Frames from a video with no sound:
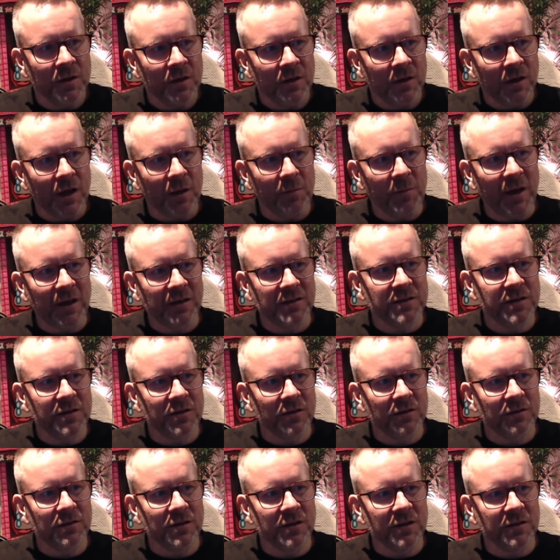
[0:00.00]
I'm actually not
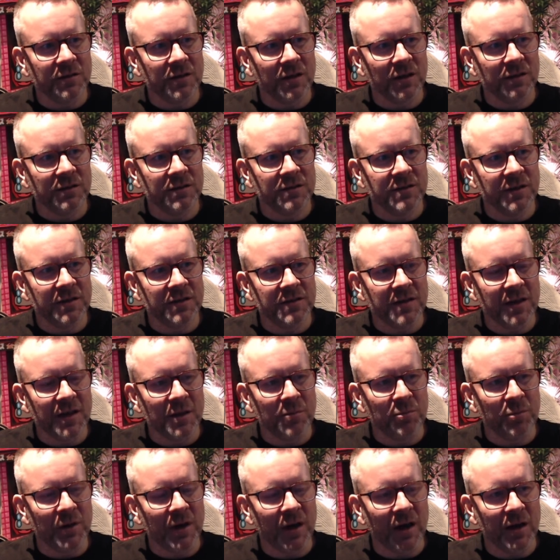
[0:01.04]
going to touch this
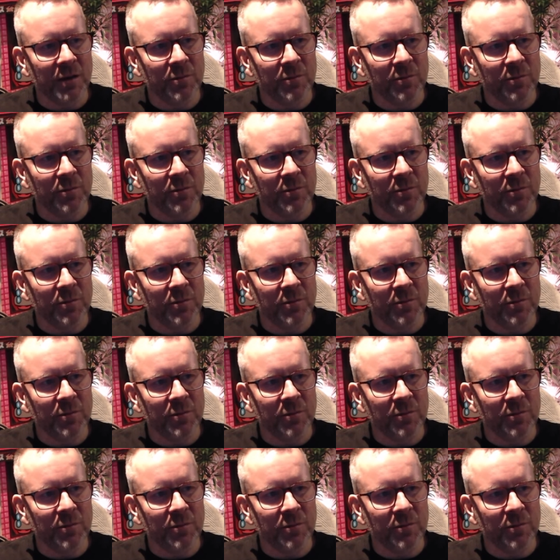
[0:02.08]
API